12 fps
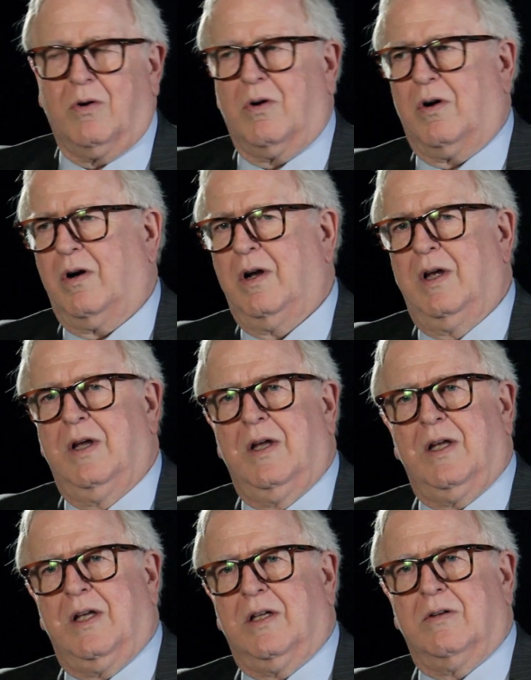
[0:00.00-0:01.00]
or
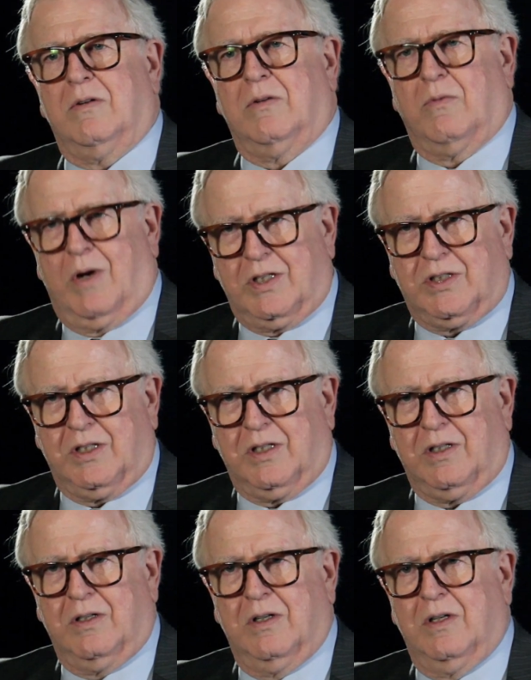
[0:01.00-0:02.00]
in
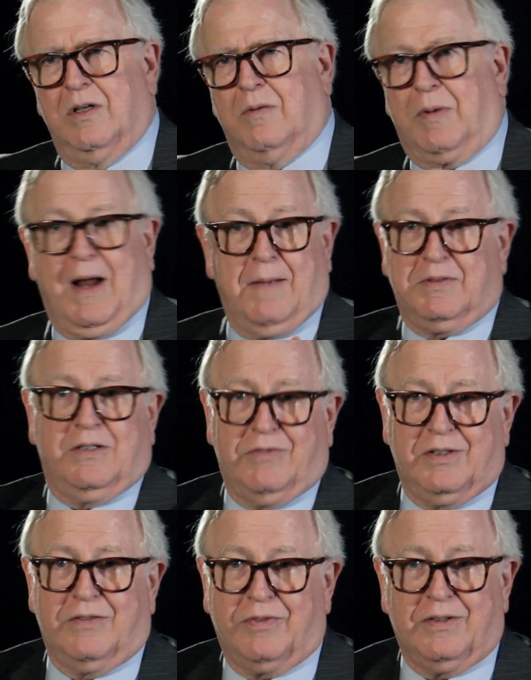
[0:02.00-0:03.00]
Russia, perhaps
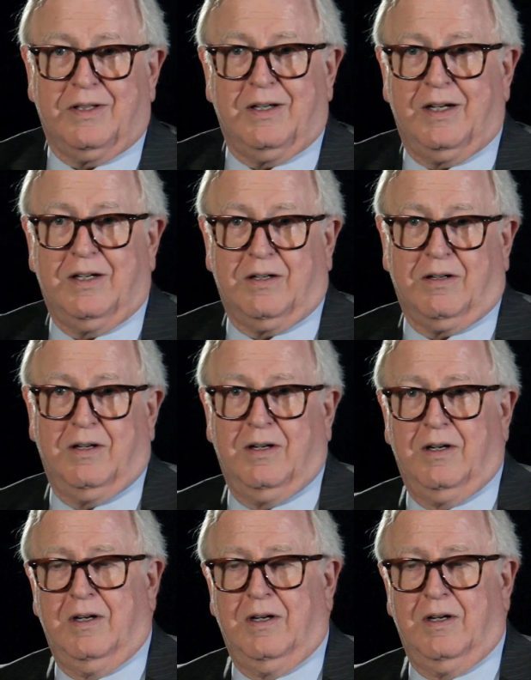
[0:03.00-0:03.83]
even different than here.